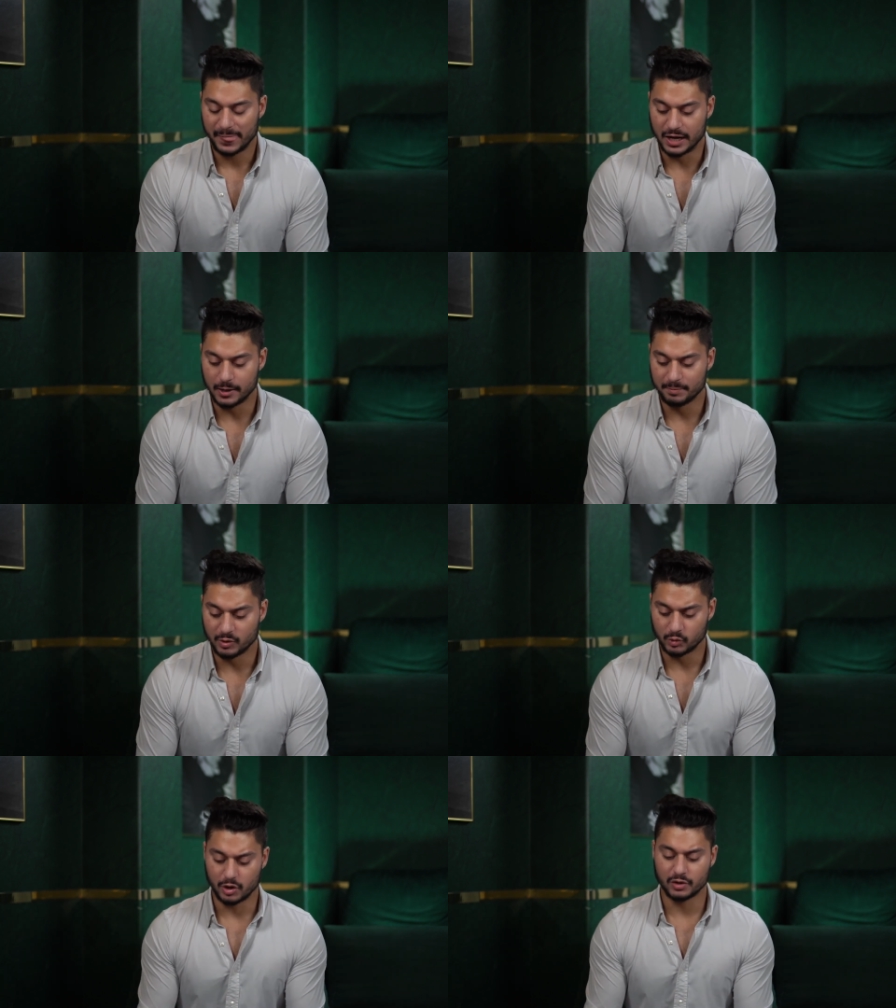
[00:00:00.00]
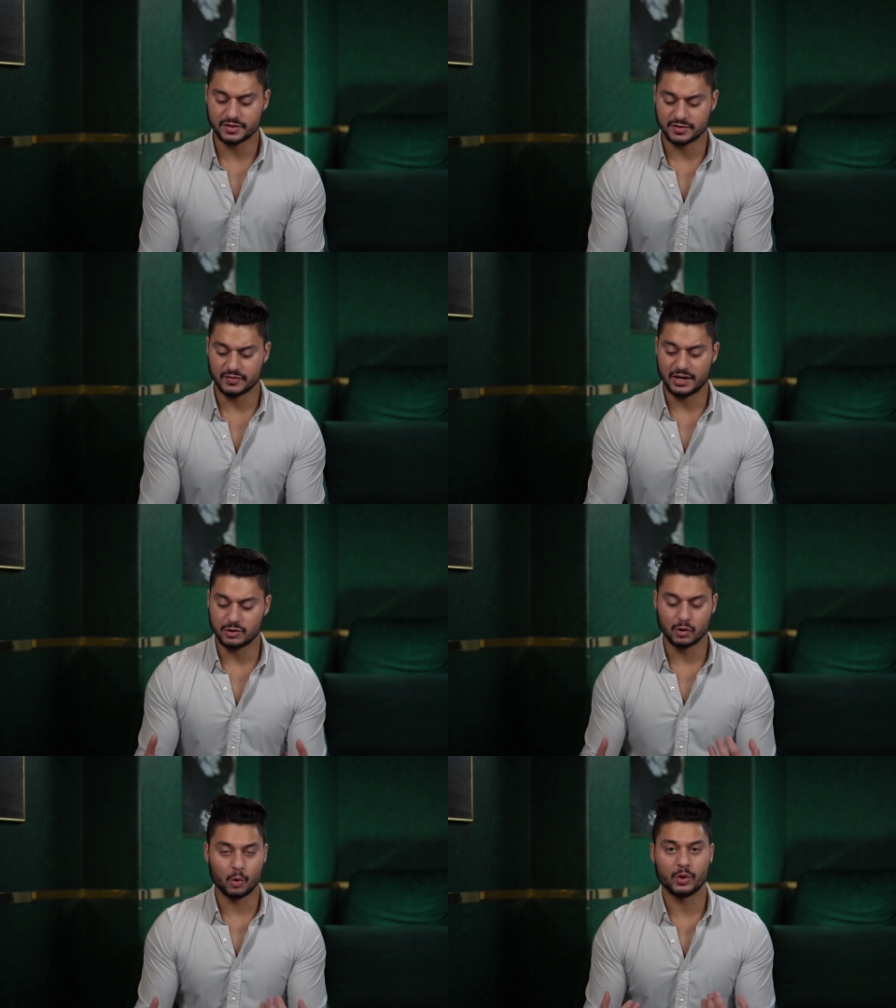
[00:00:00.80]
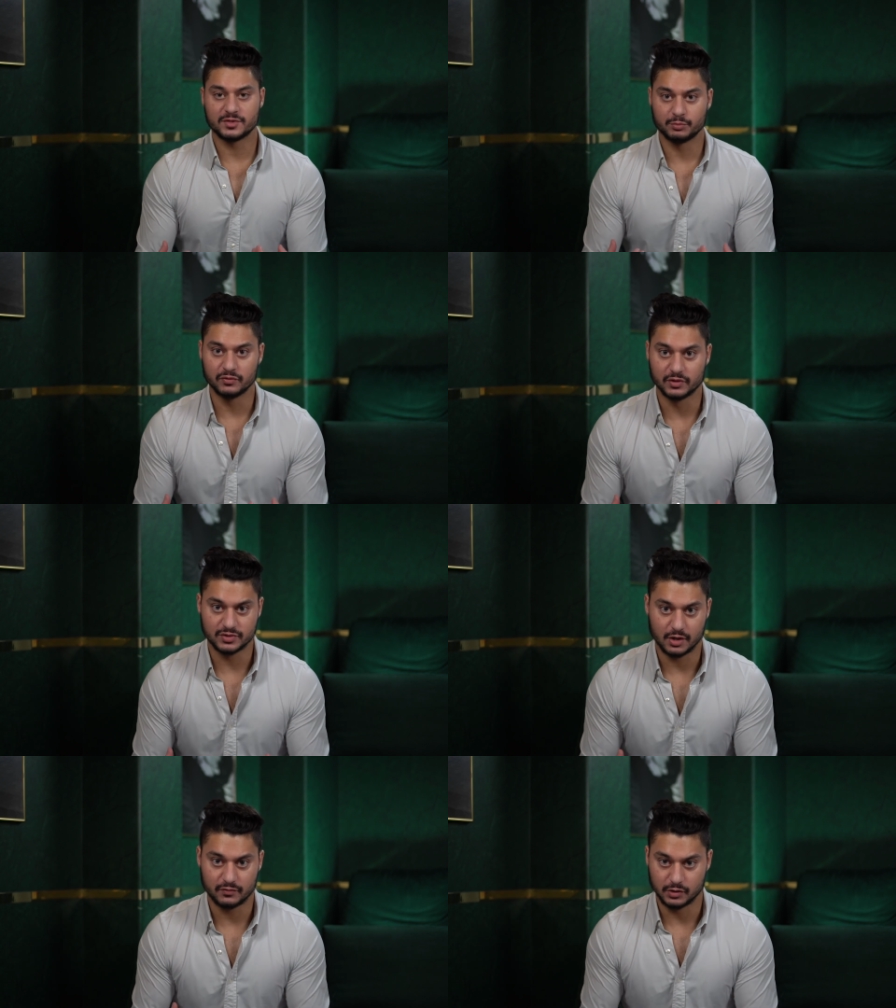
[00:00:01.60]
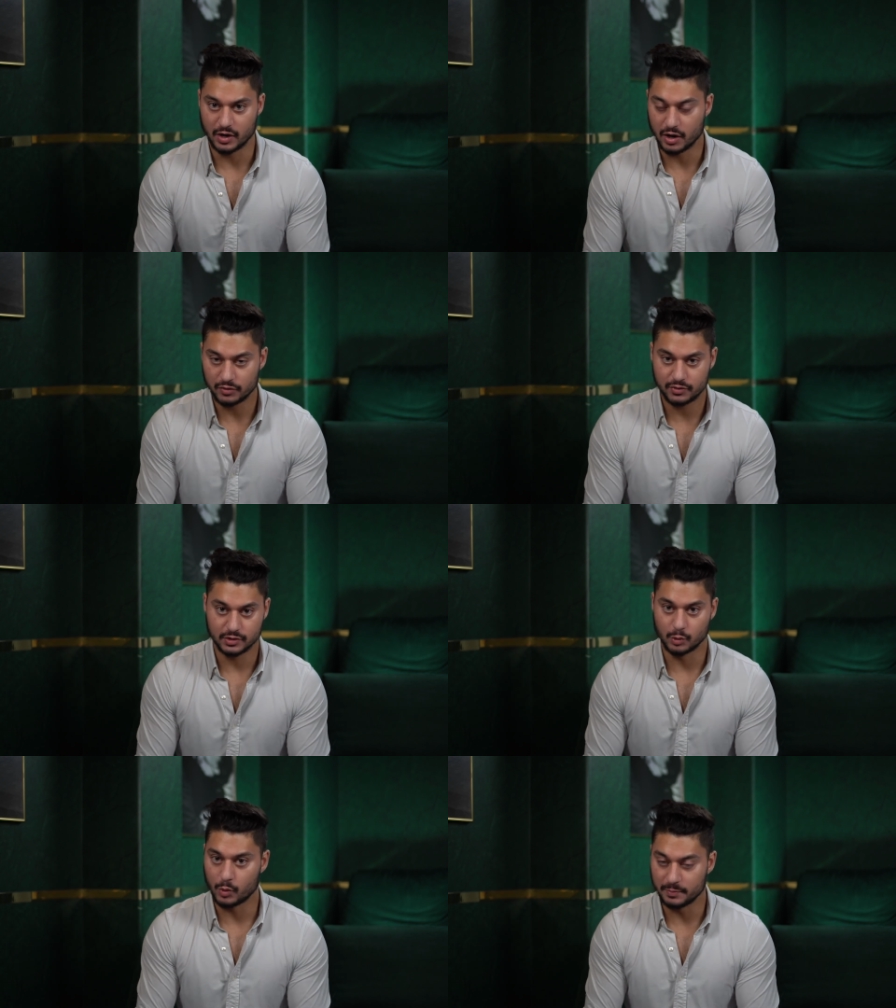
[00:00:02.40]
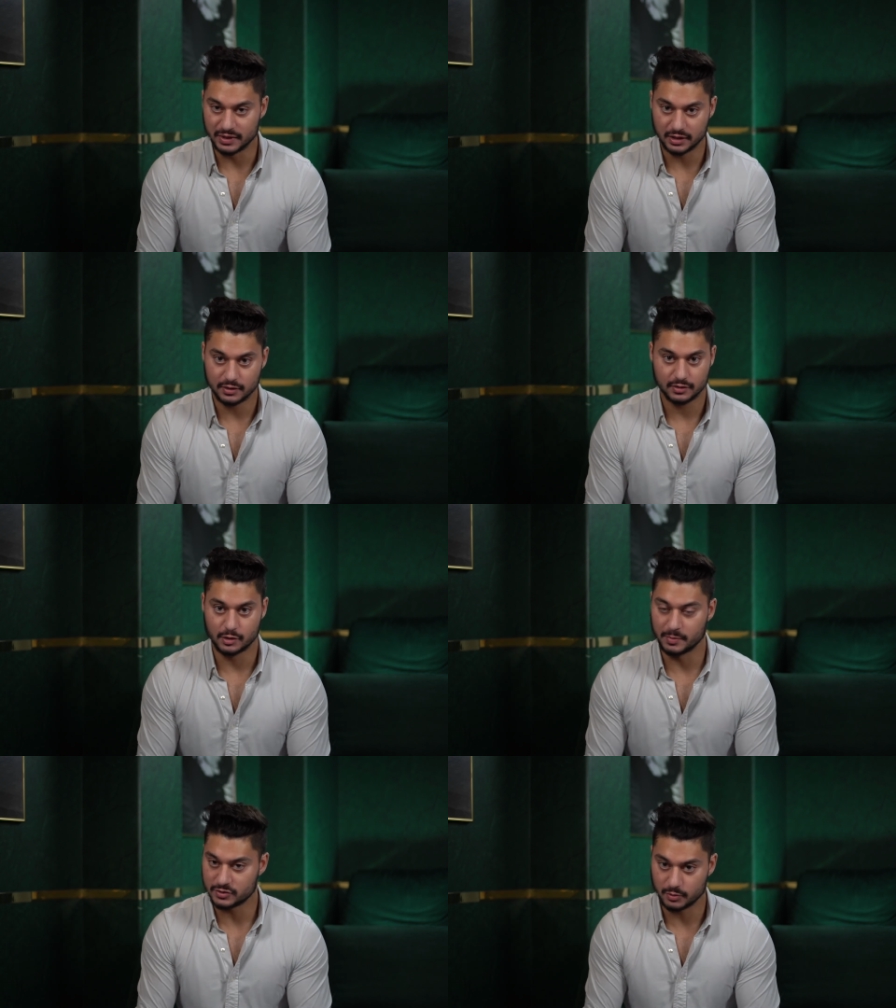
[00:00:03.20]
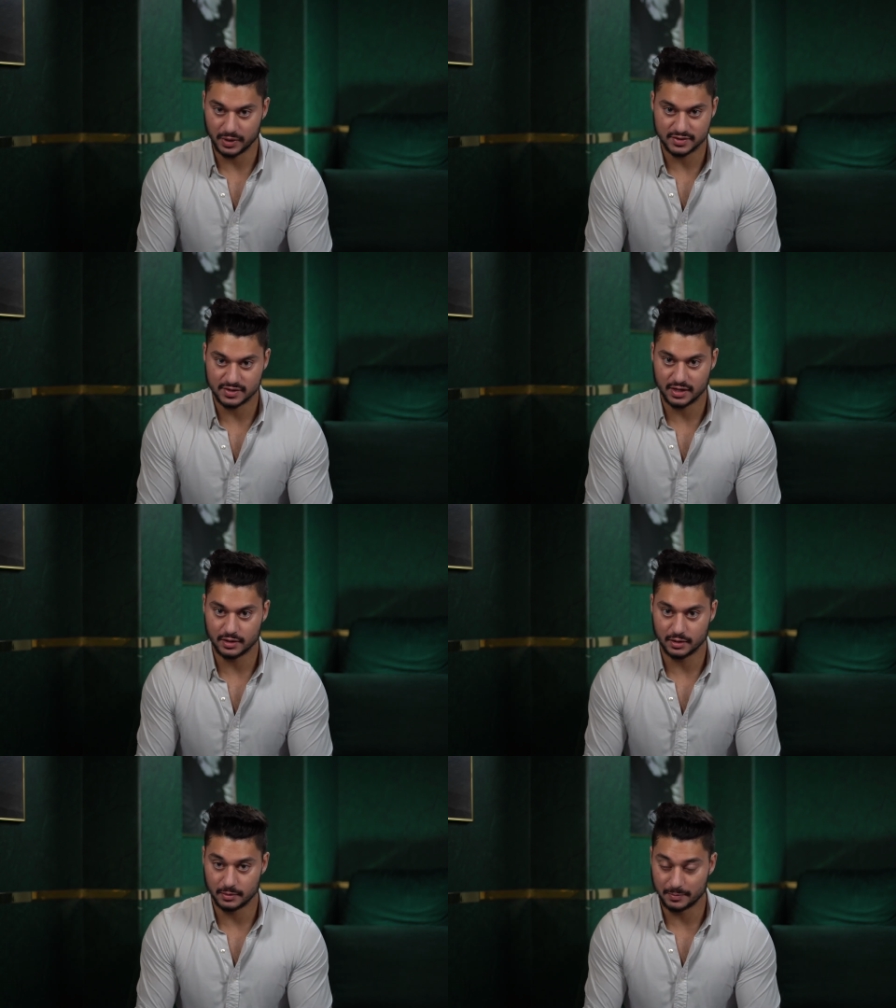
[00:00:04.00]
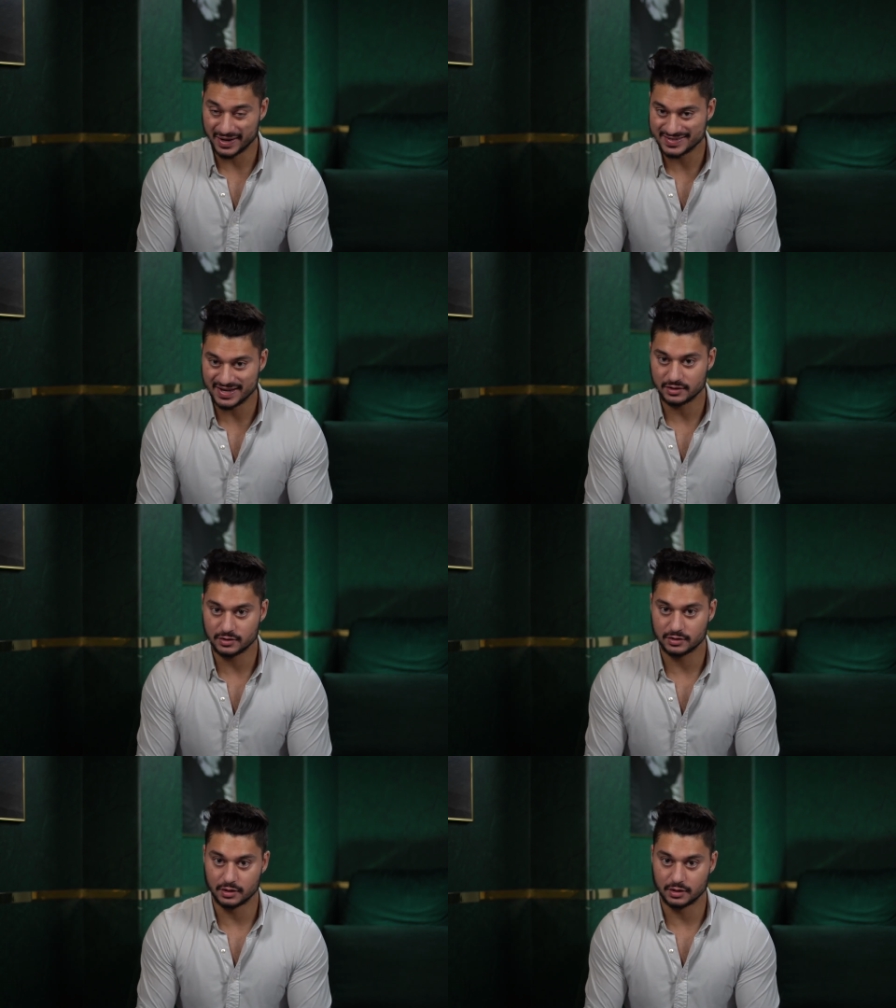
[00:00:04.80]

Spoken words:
But regardless of that, you can always improve yourself, your health, your well-being, your mental mindset,